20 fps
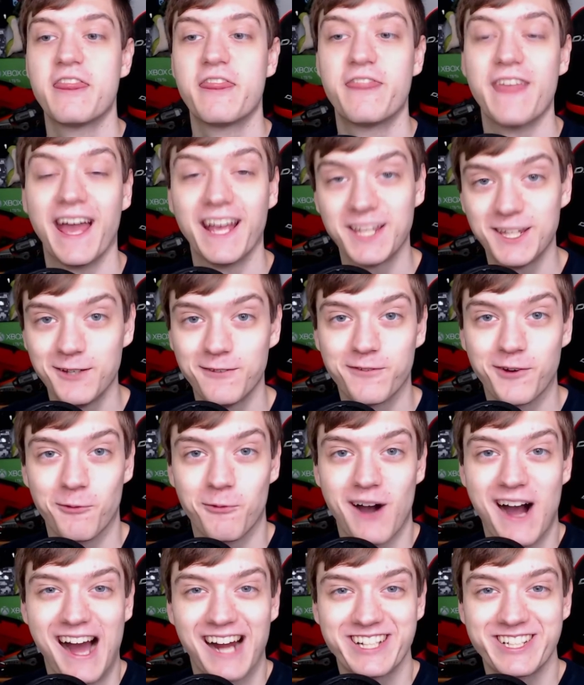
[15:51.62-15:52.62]
Thank you for
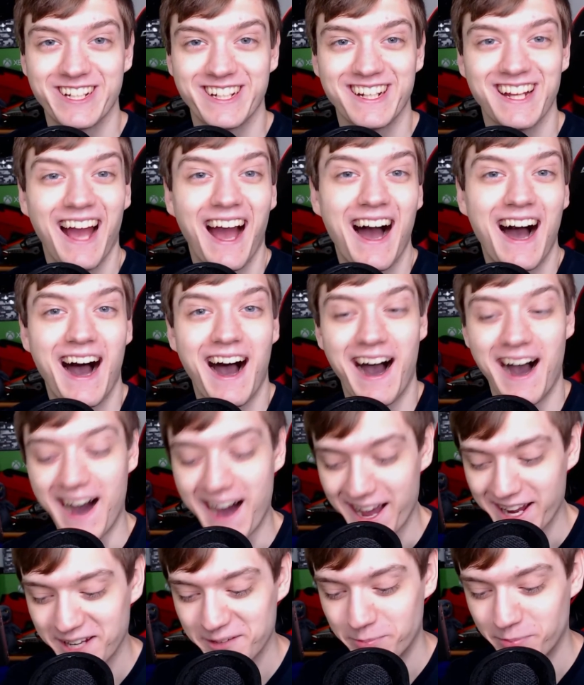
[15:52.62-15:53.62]
watching.
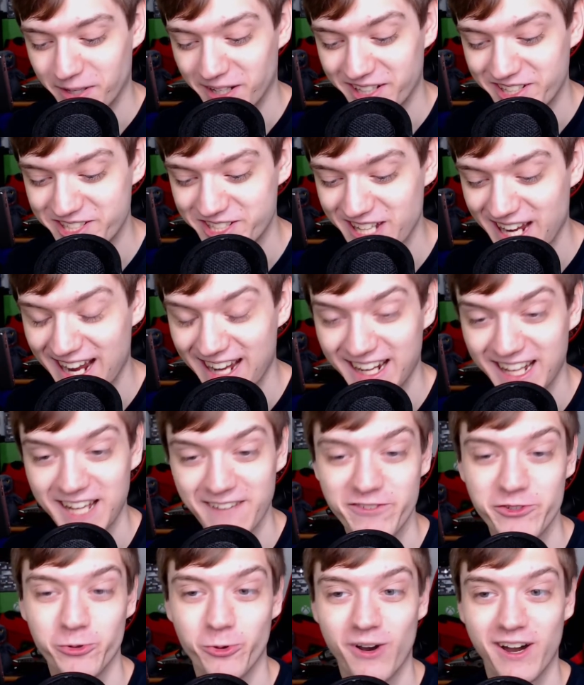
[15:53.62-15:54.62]
I appreciate it.
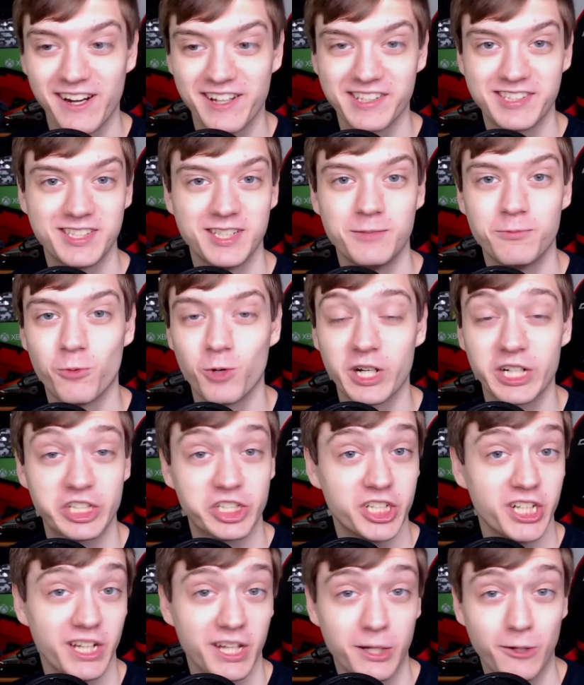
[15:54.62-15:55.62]
If you want to see more
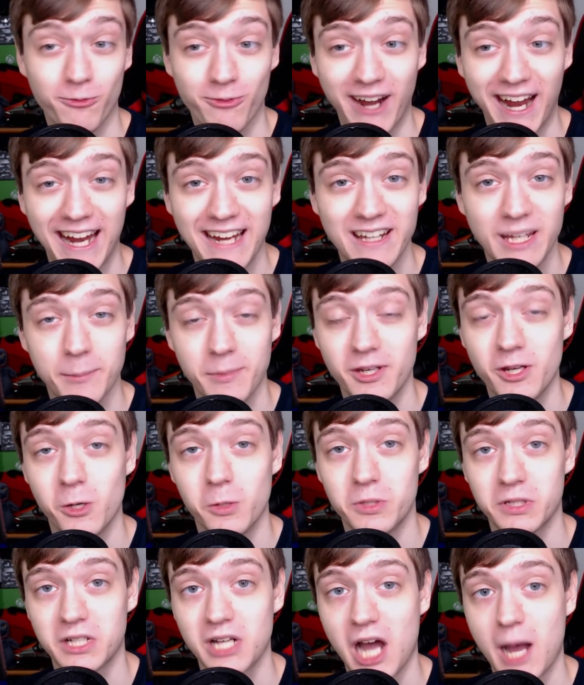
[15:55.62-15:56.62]
Chilling Reign, let me know
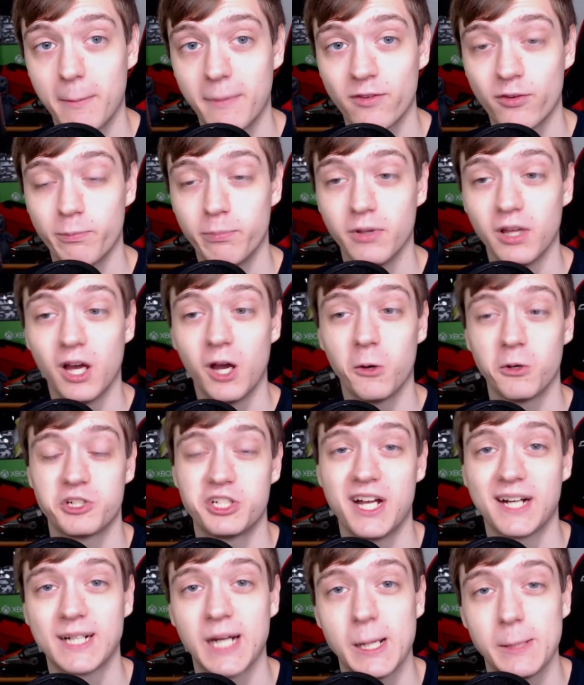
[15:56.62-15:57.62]
in the comments below.
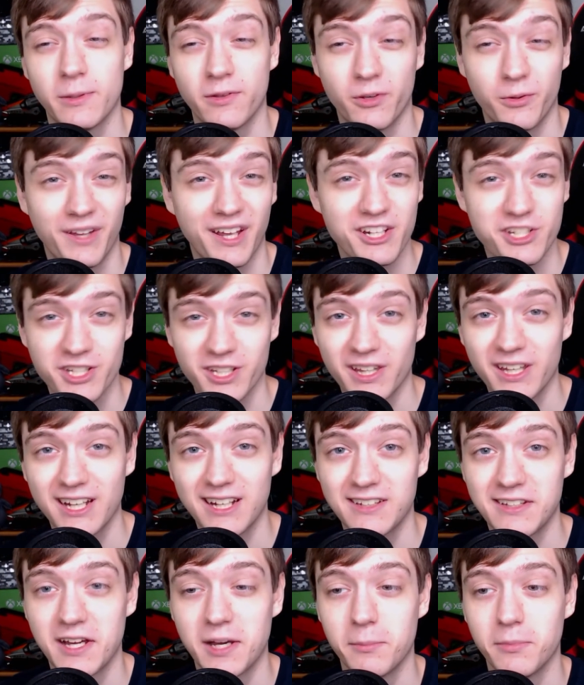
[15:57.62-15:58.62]
Check out the donation
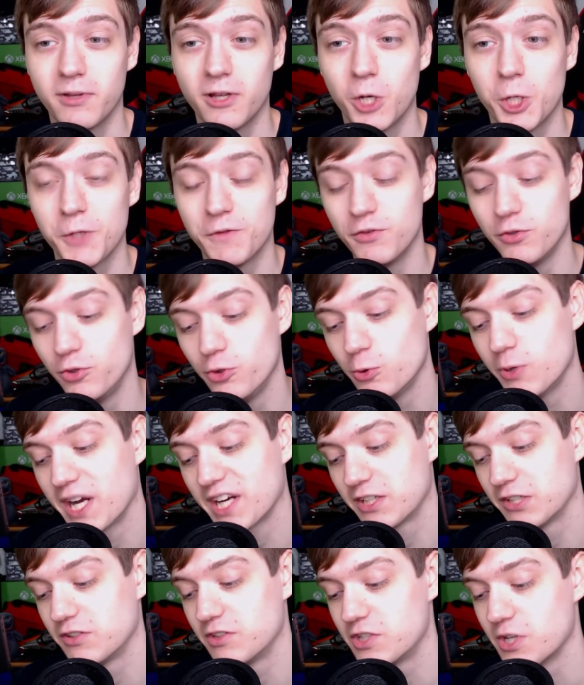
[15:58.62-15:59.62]
link down below if you do
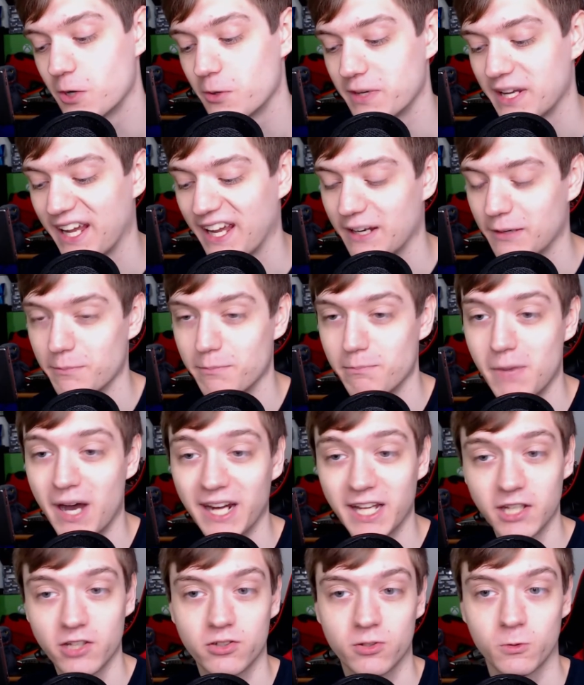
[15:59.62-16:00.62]
want to donate
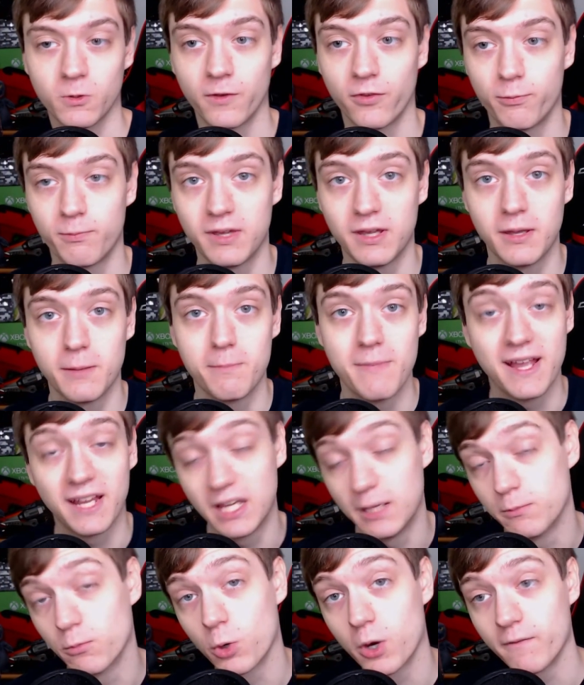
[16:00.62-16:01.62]
money towards me
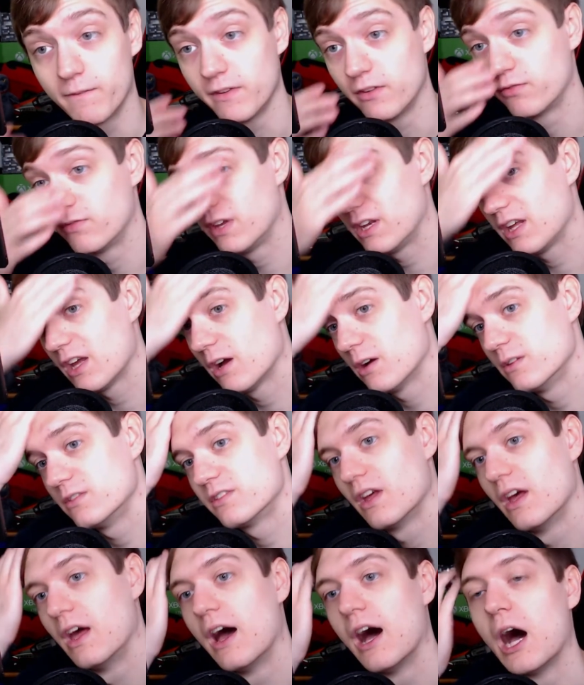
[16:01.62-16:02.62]
making more of these videos.
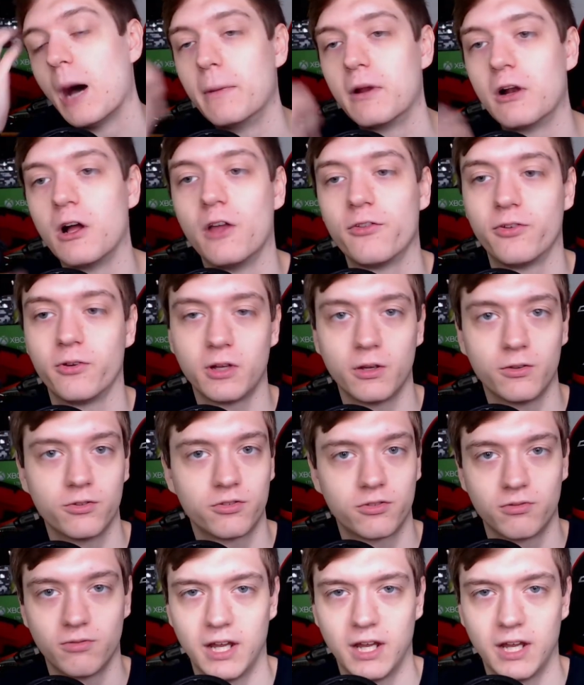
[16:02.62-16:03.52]
Um, it also goes